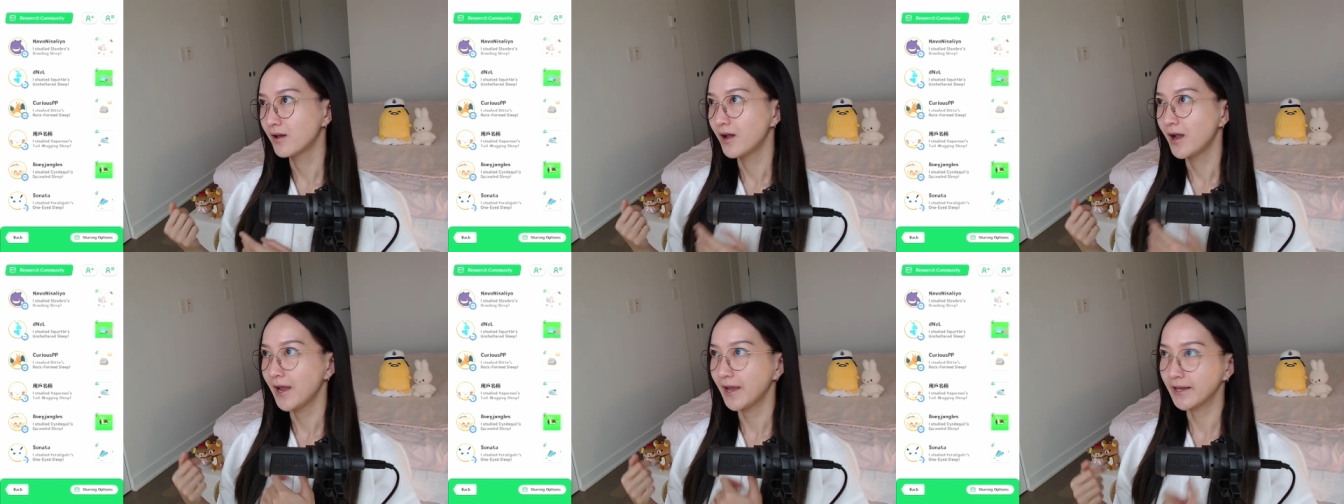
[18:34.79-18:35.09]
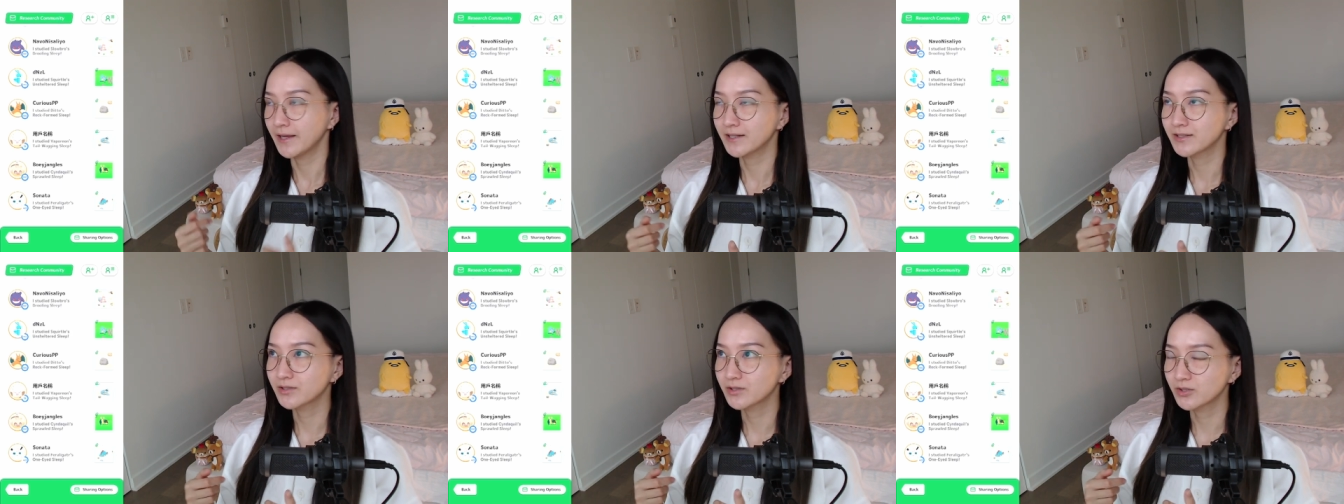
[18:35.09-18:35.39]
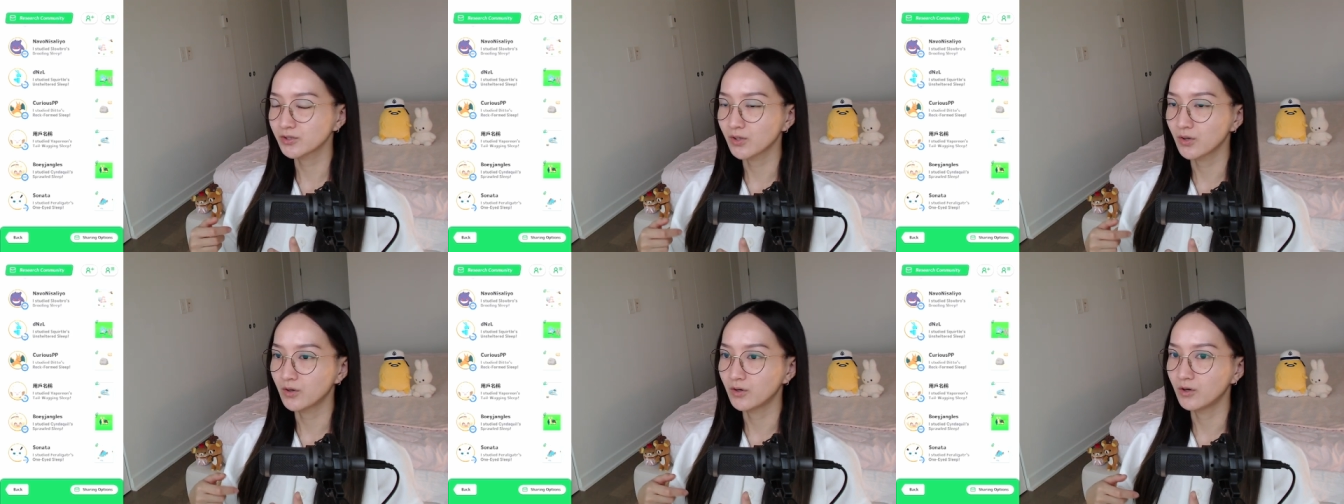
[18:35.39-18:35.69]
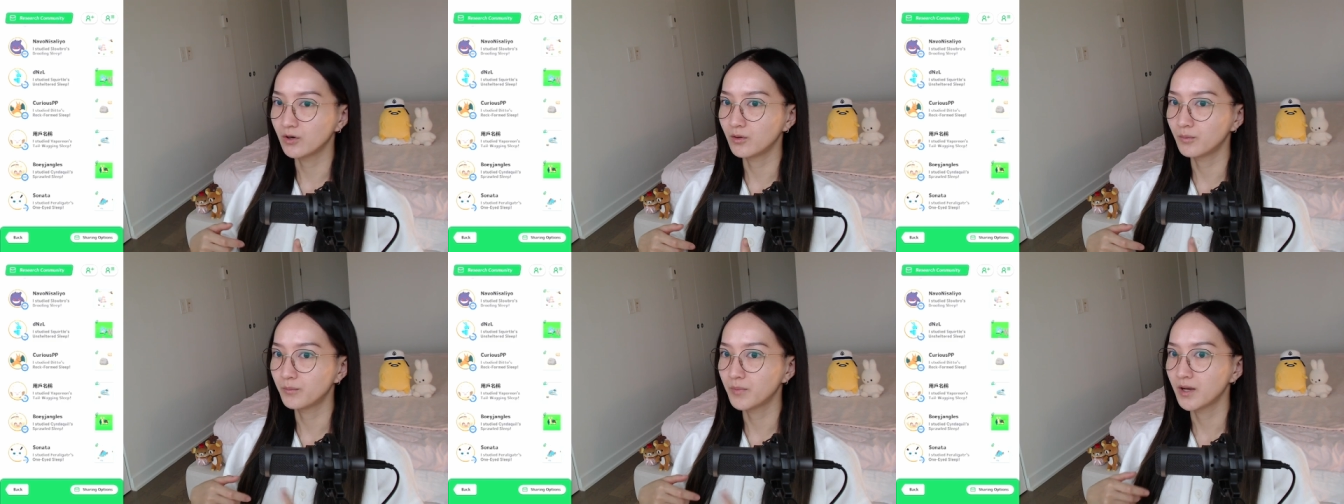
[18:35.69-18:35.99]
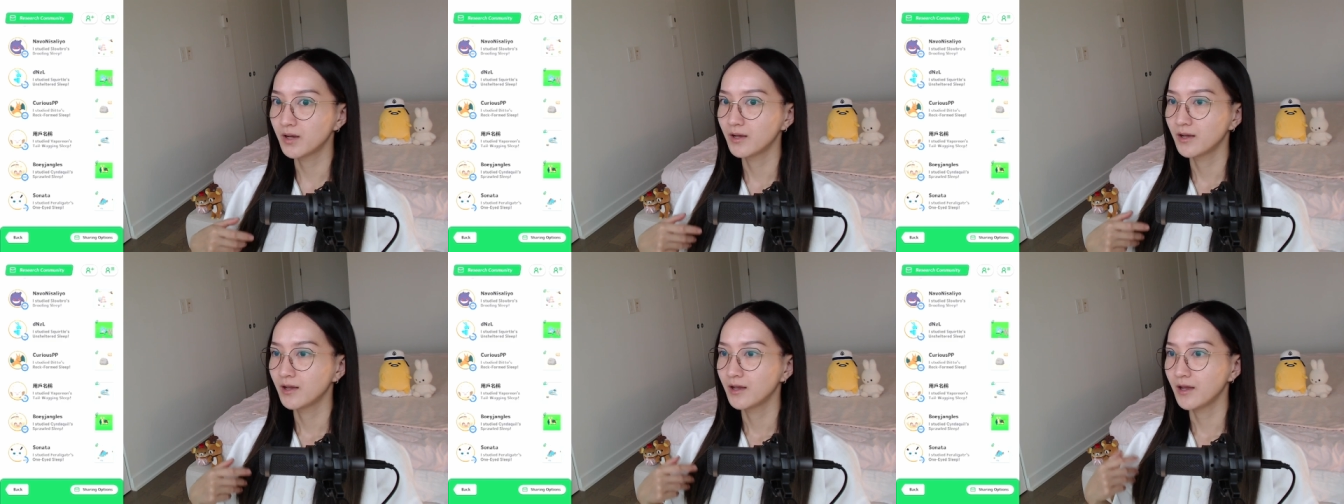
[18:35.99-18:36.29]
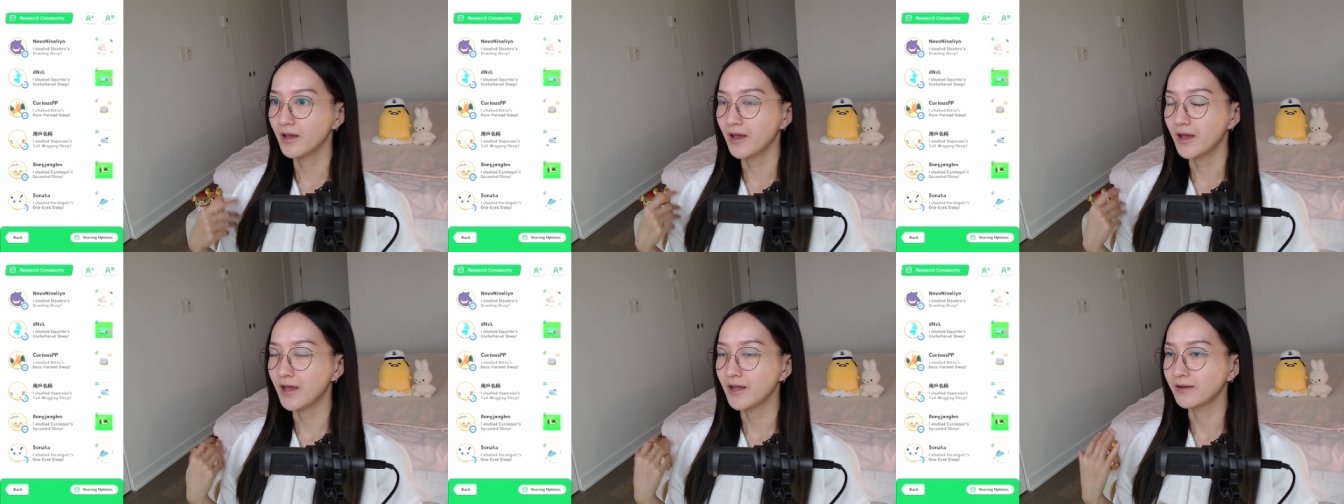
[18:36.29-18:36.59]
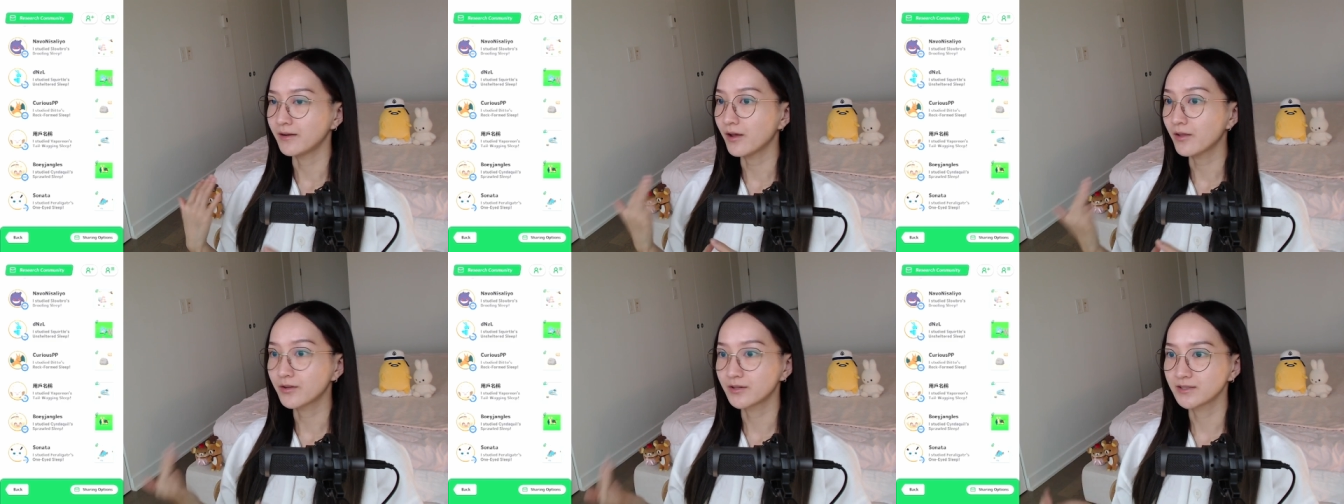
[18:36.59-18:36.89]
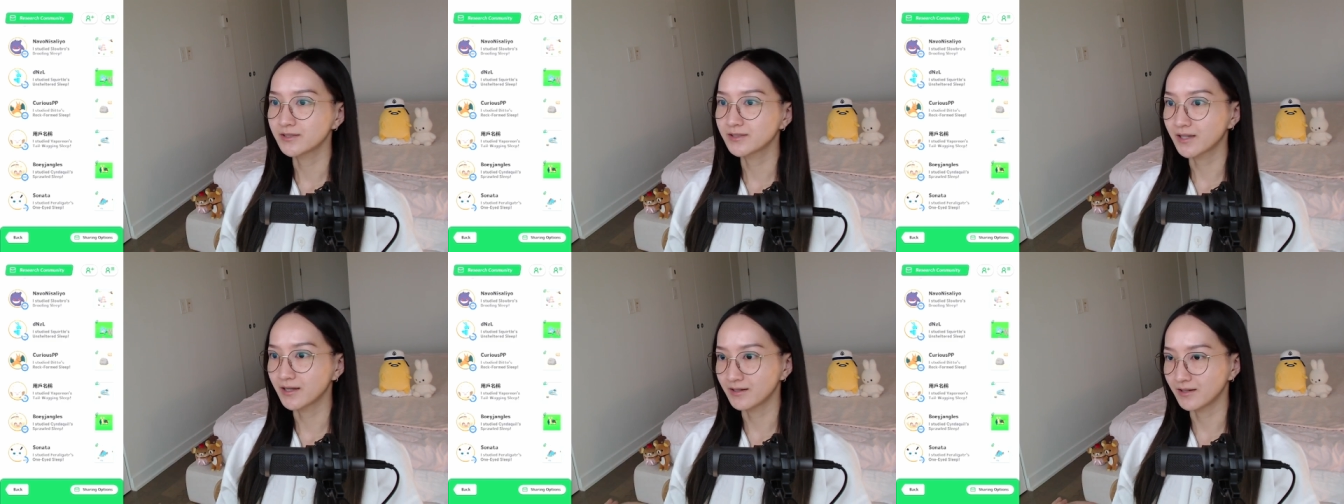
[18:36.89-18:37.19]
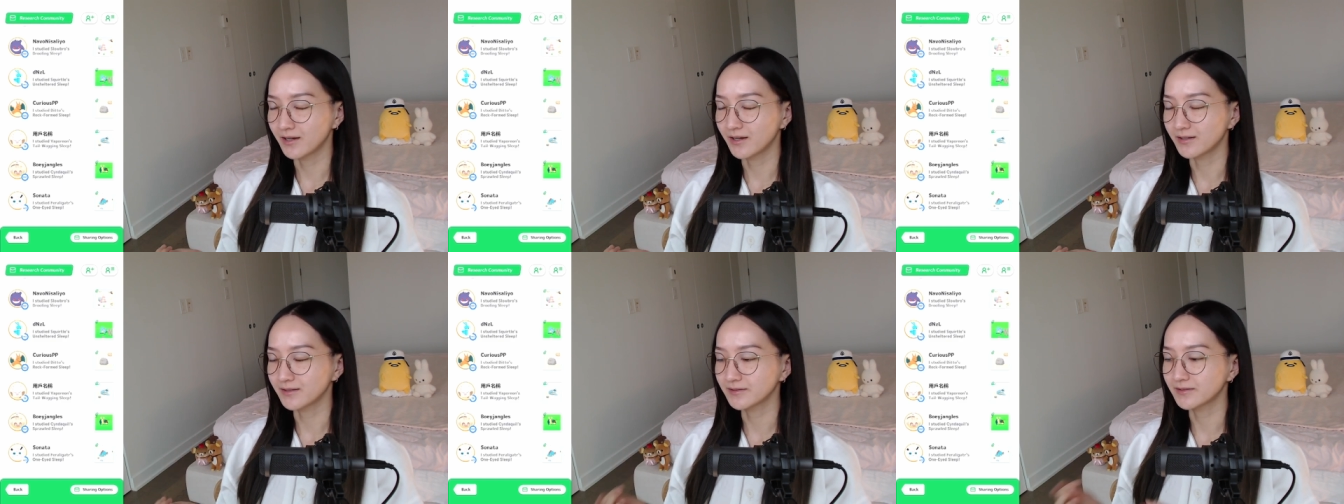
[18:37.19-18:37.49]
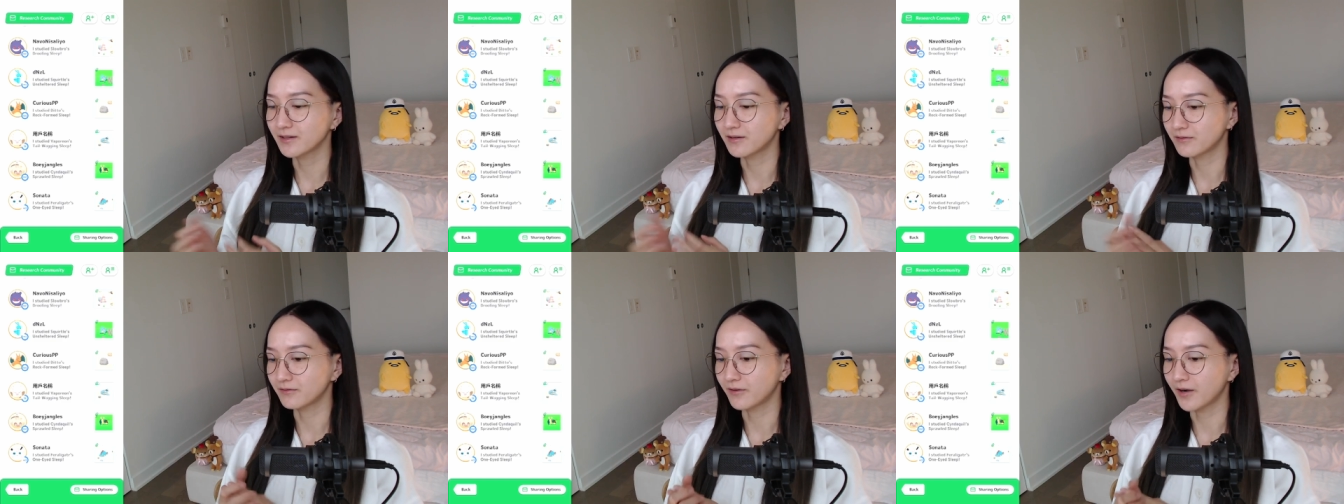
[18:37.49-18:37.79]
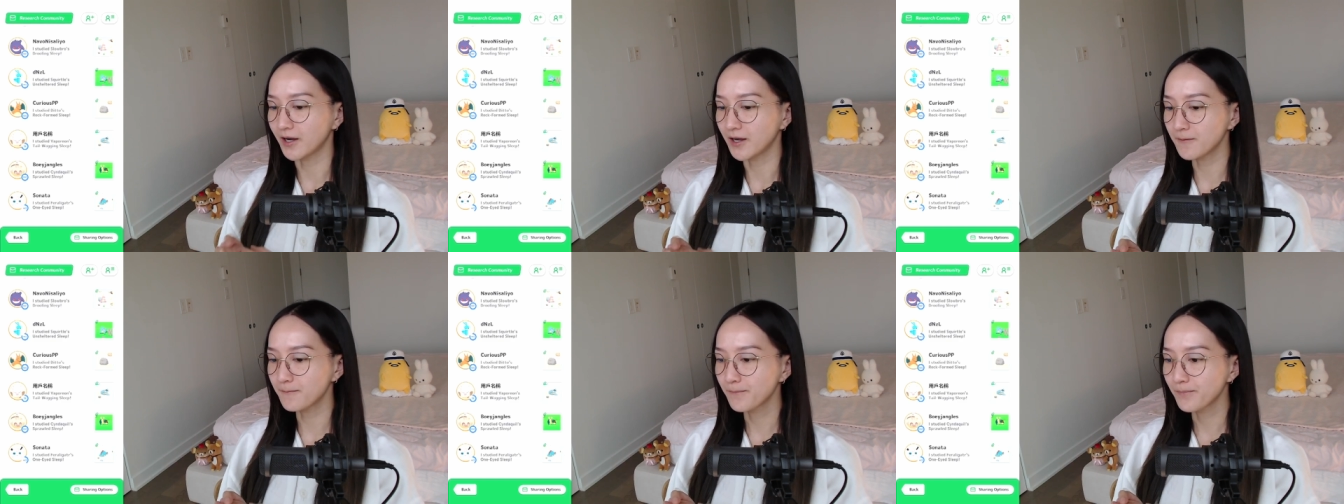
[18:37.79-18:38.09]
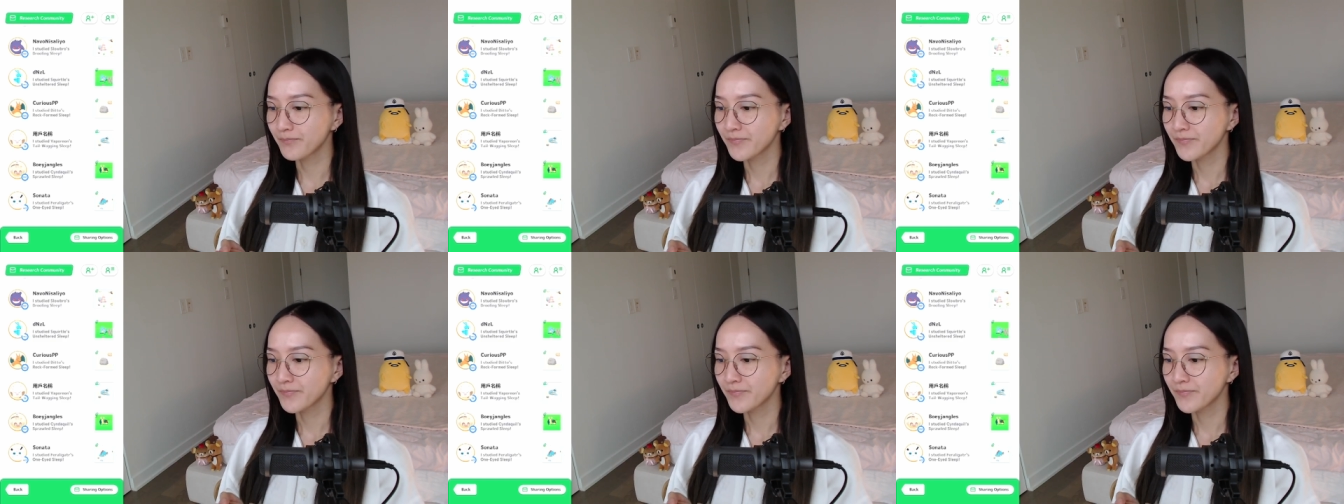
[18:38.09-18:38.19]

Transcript: hand soap, and other skincare stuff, right?